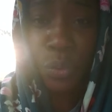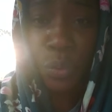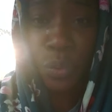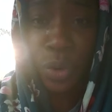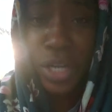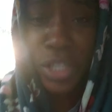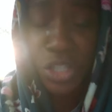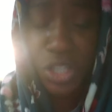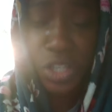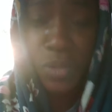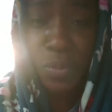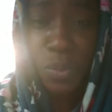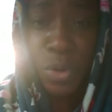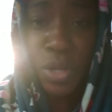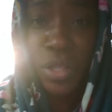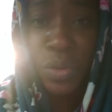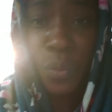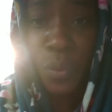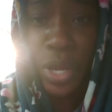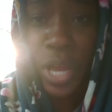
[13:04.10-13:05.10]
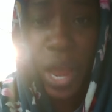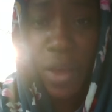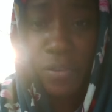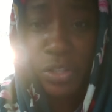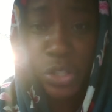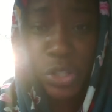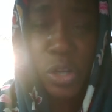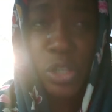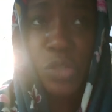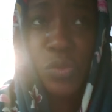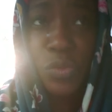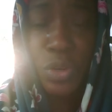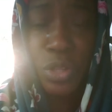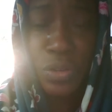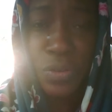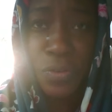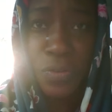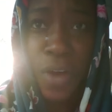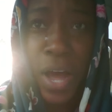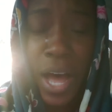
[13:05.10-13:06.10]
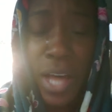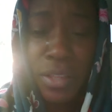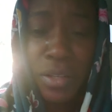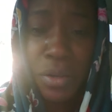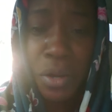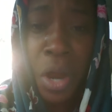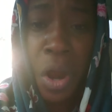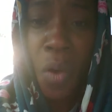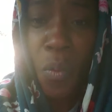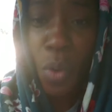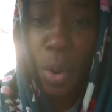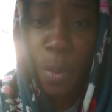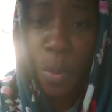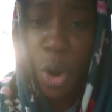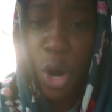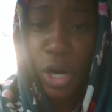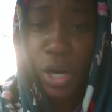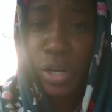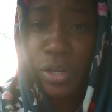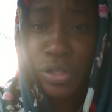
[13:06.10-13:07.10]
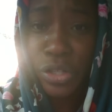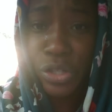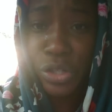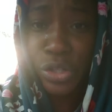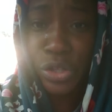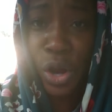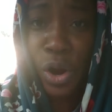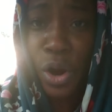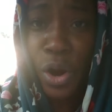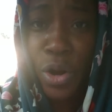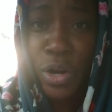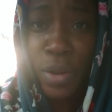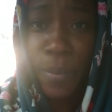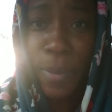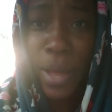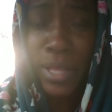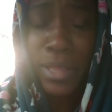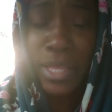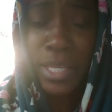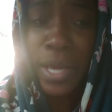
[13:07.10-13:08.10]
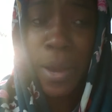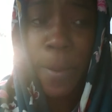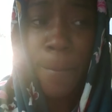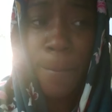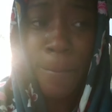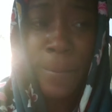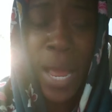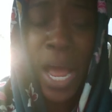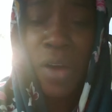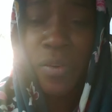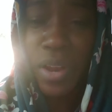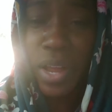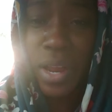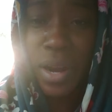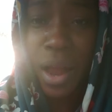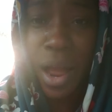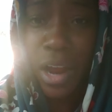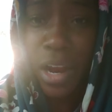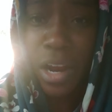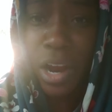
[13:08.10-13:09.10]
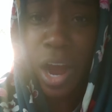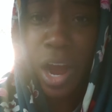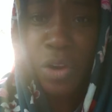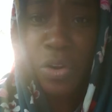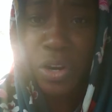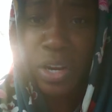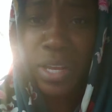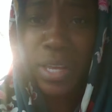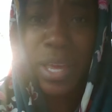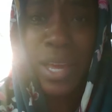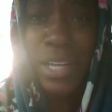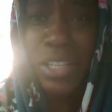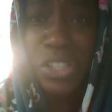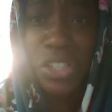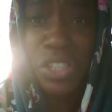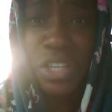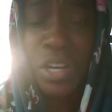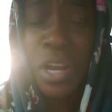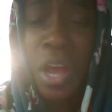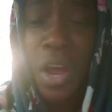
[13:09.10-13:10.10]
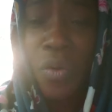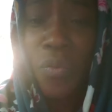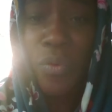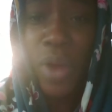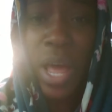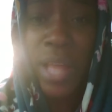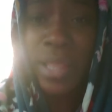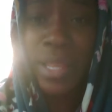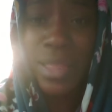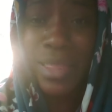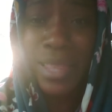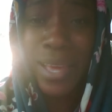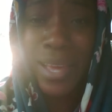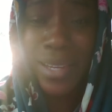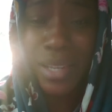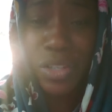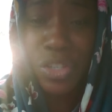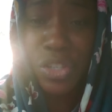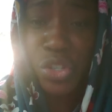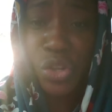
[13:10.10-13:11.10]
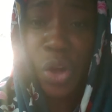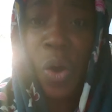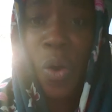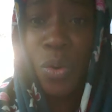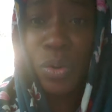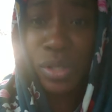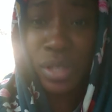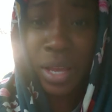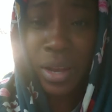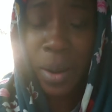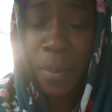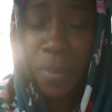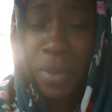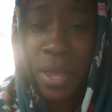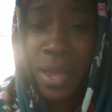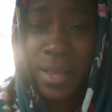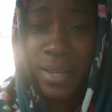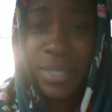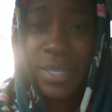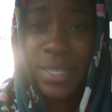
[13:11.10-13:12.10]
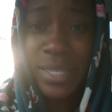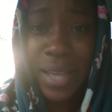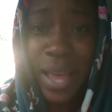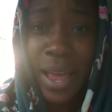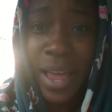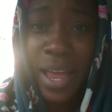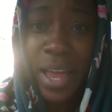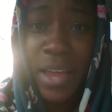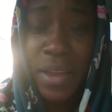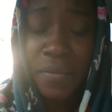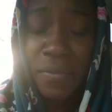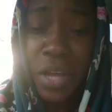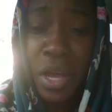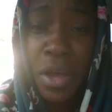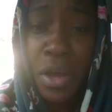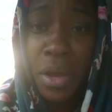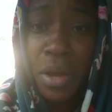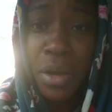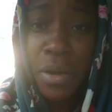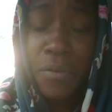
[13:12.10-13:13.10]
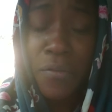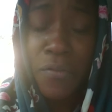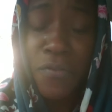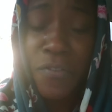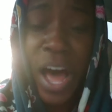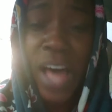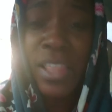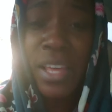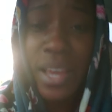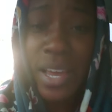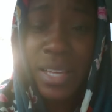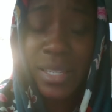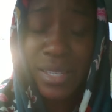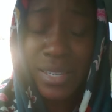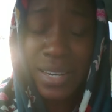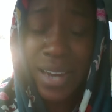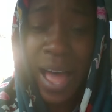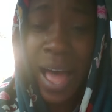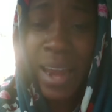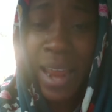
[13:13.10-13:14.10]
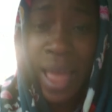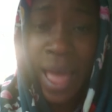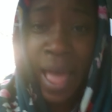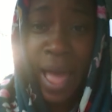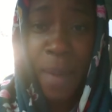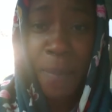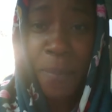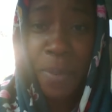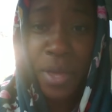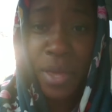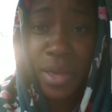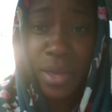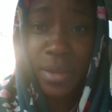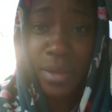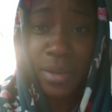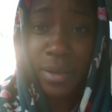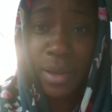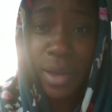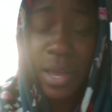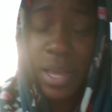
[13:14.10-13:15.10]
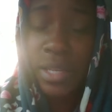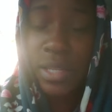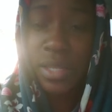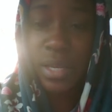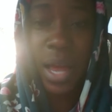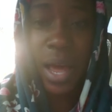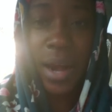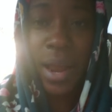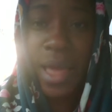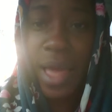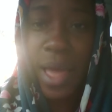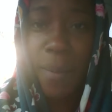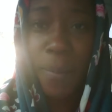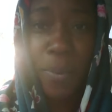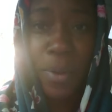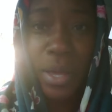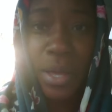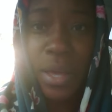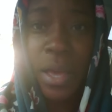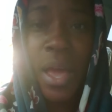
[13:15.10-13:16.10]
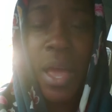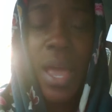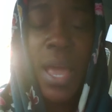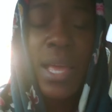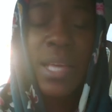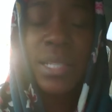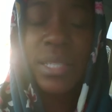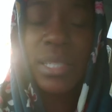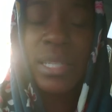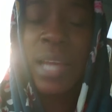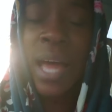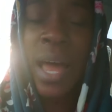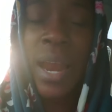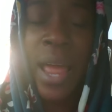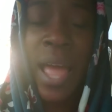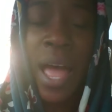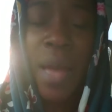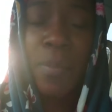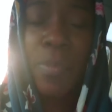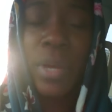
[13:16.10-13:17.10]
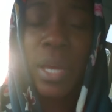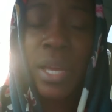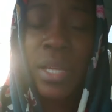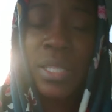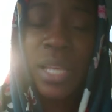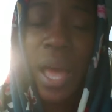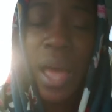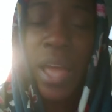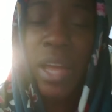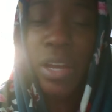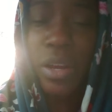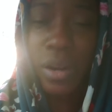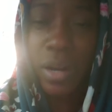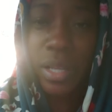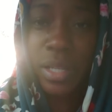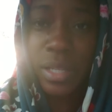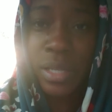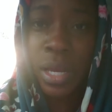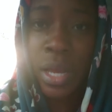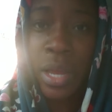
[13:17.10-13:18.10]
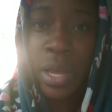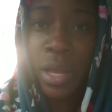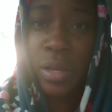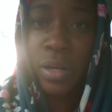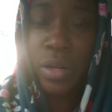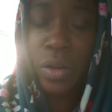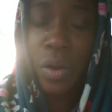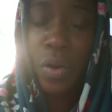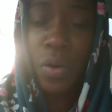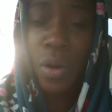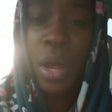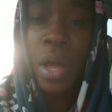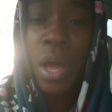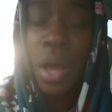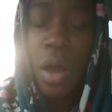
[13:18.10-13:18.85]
riches more than we have searched for the father we're more concerned about the amount in our congregation rather than the souls that are being saved father is not happy he's not happy he is not happy his anger is kindled